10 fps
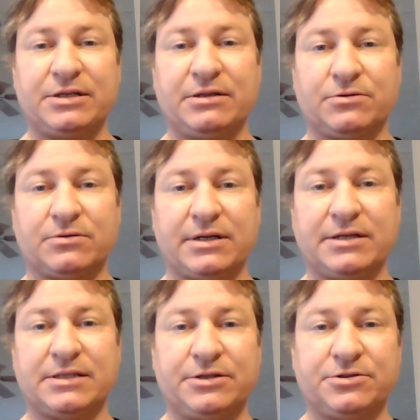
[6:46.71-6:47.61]
In the old
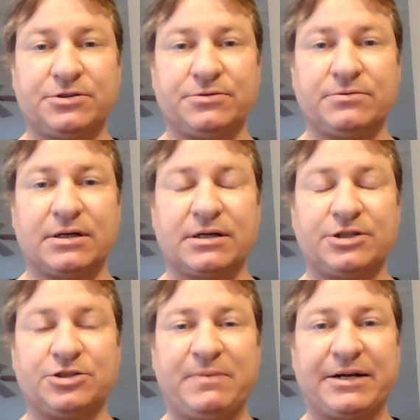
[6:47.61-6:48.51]
days, they used to
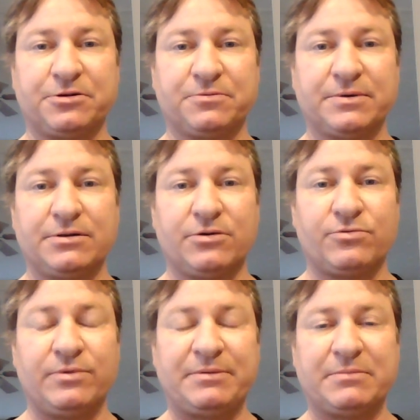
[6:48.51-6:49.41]
cut your back open,
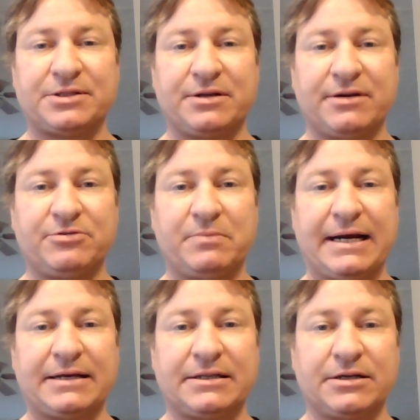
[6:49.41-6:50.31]
rip the muscle off your
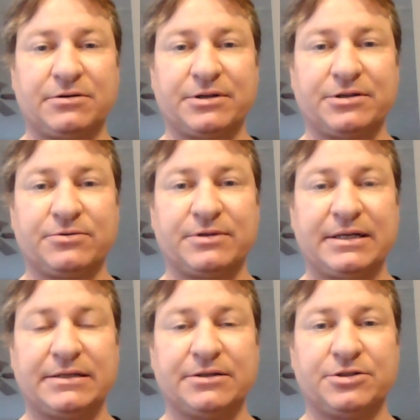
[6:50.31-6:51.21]
back, and then go in and do what
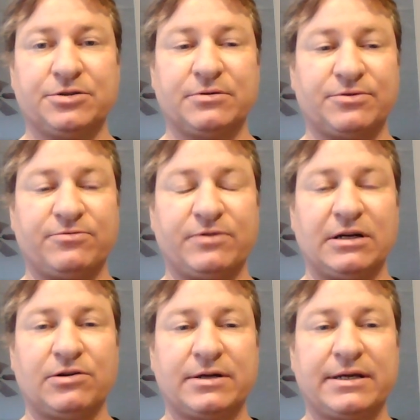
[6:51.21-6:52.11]
they need to do. And it was a very
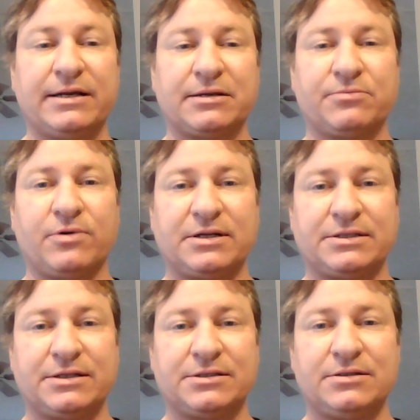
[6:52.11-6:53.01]
long healing
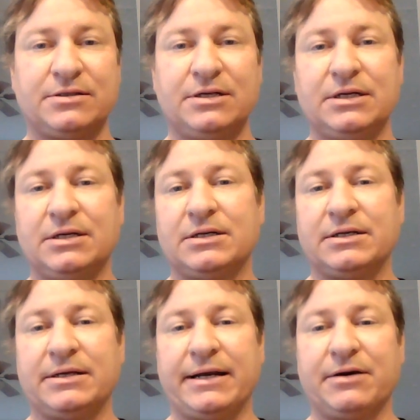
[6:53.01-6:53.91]
process.
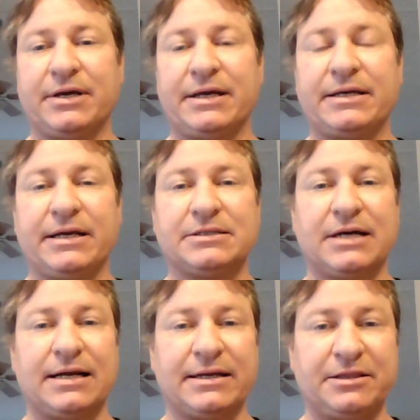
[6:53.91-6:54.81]
Now they can
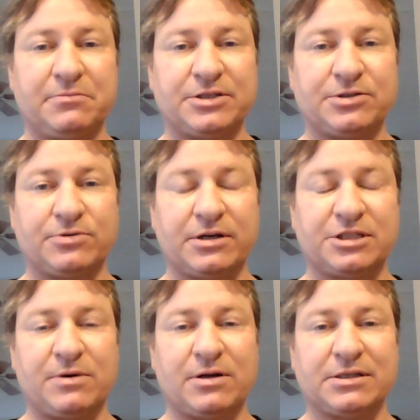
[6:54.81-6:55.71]
dilate the muscle, cut a
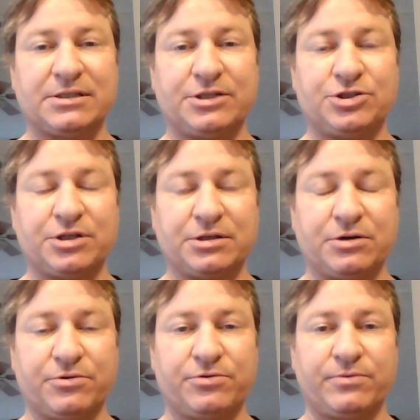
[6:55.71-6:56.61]
small incision, and
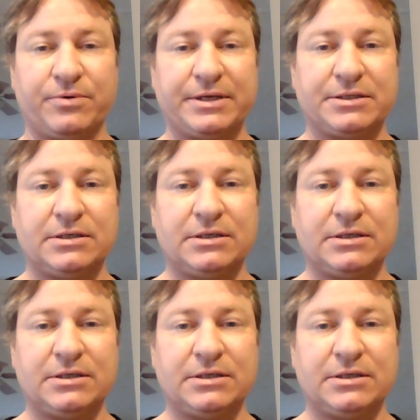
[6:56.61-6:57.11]
go through it.